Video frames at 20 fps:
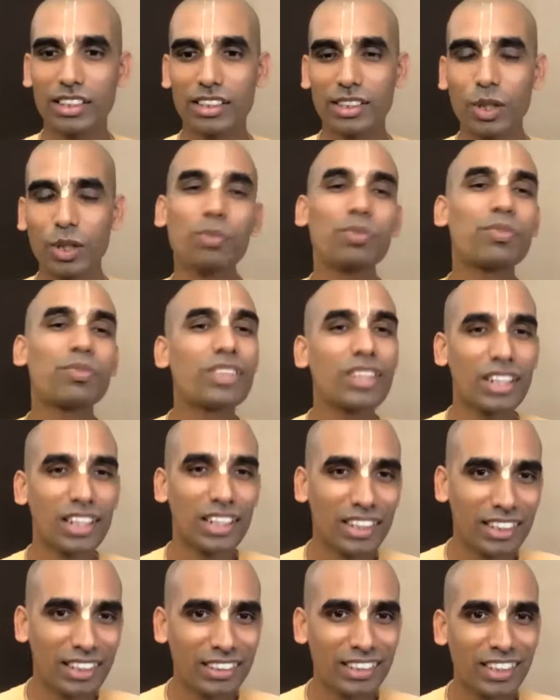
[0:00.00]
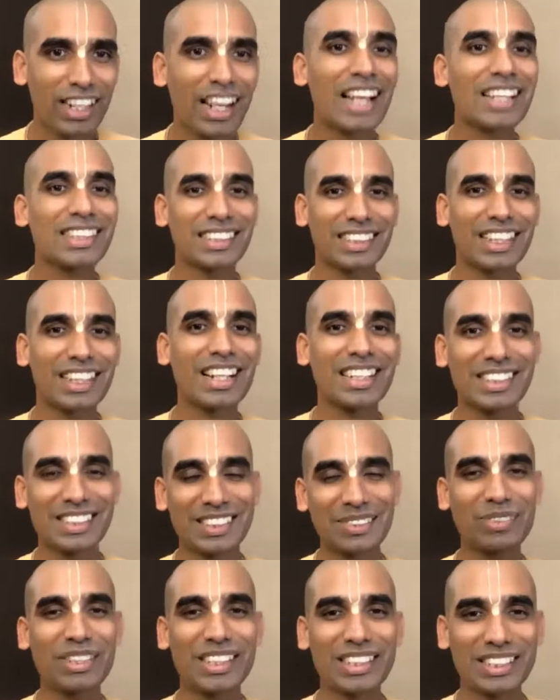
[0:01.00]
Hopefully in the last class,
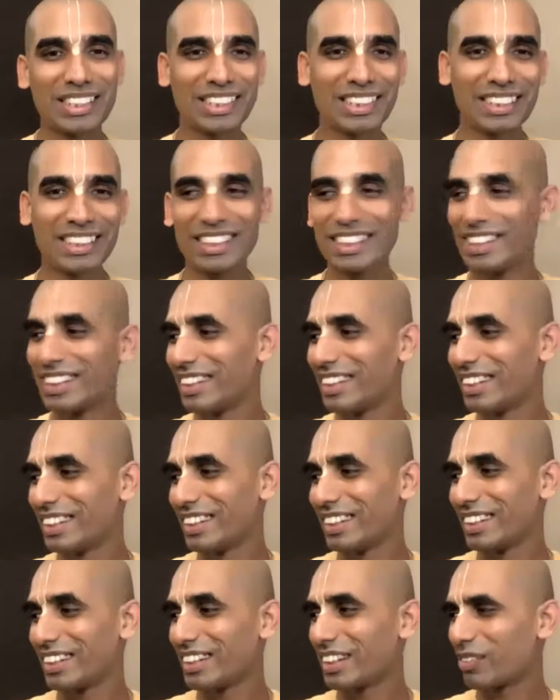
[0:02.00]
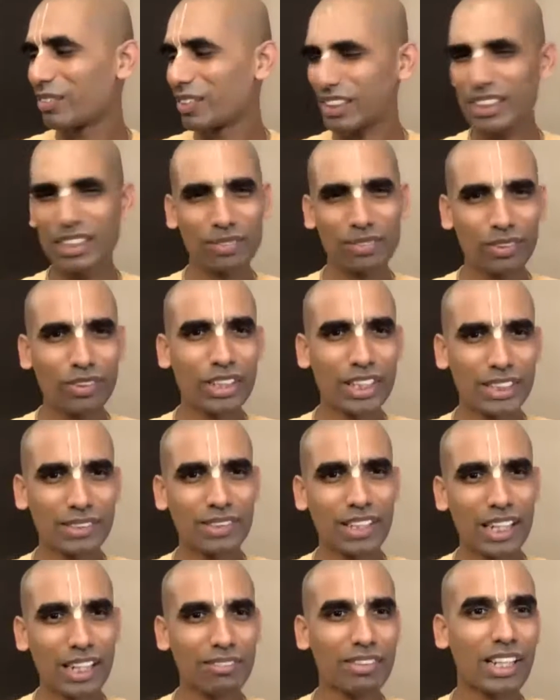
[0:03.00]
means after 3-4 days
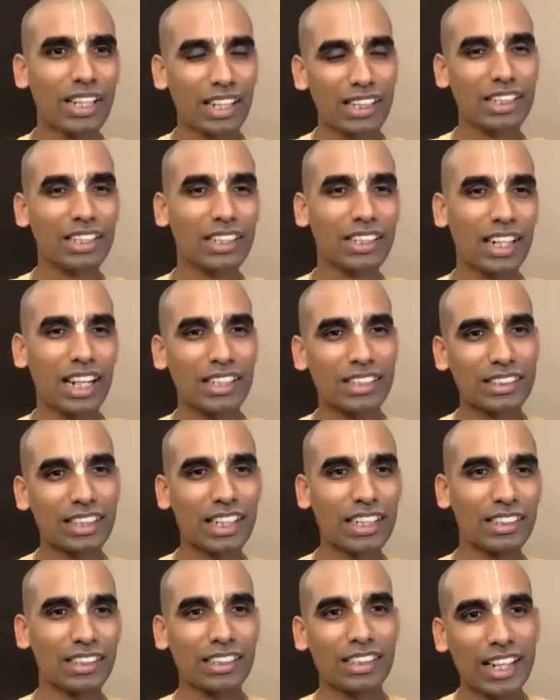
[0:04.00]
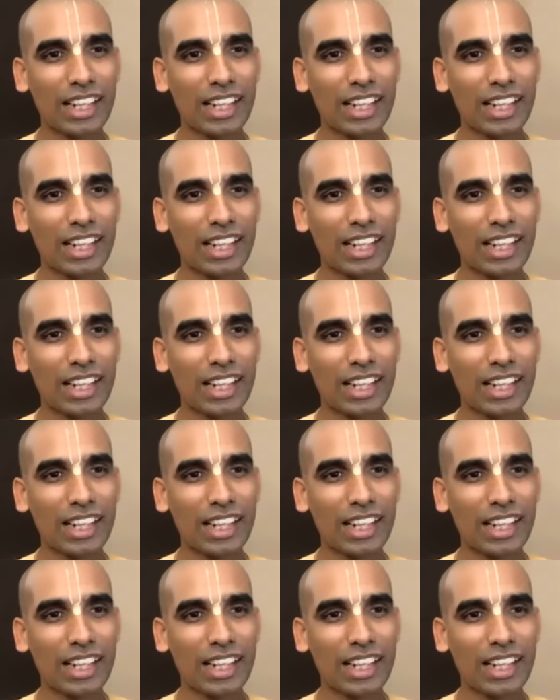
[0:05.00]
we are having another class, right?